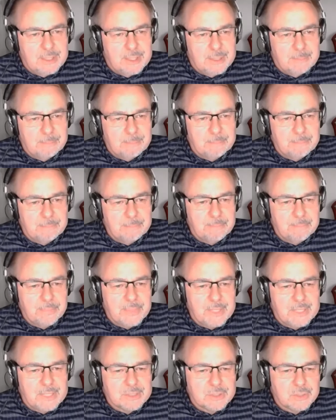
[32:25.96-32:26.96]

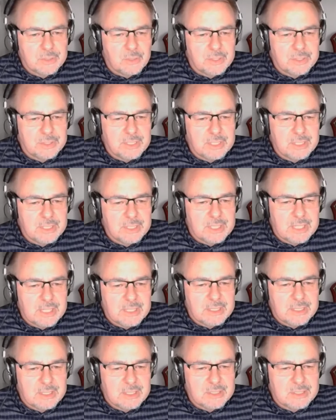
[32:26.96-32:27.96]
And so I think
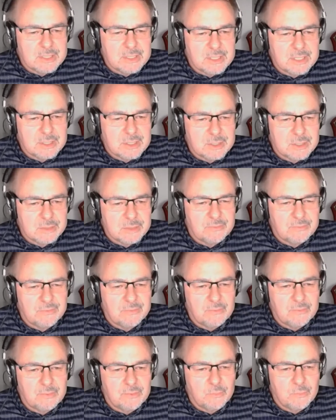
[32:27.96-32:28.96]
that sense of
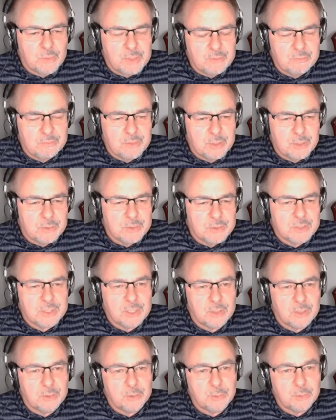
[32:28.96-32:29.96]

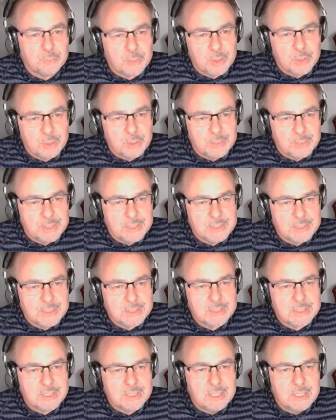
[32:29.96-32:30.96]
refocusing on your
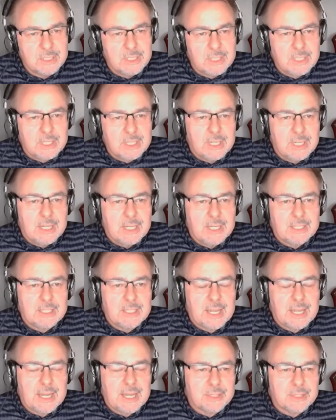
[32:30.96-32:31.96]
purpose and
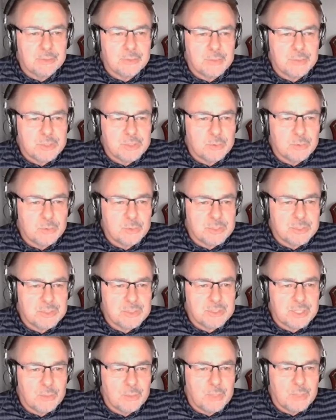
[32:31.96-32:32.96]
how the
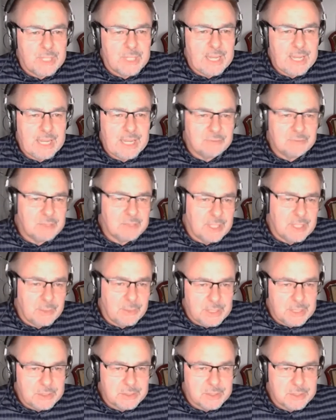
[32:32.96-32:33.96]
resources that we have in
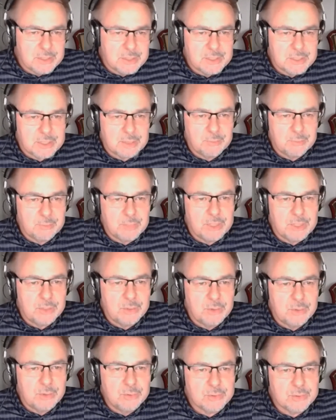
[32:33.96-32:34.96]
our agencies can be
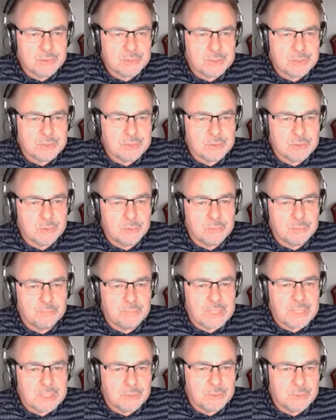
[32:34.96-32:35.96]
used to
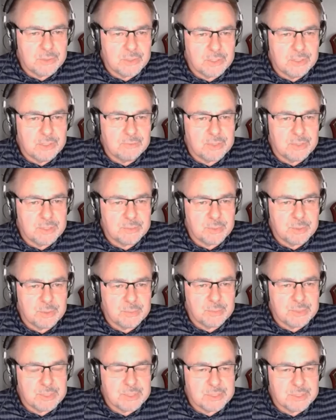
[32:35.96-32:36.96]
better achieve those
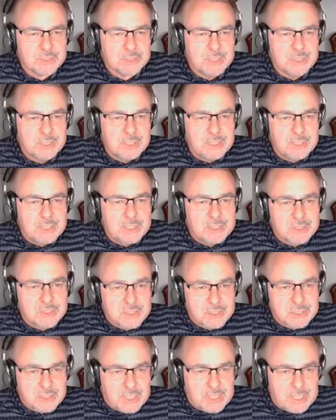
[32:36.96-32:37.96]
purposes is
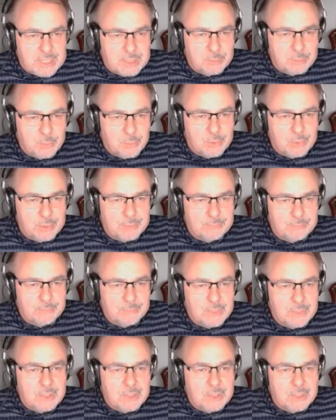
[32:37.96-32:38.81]
a starting point.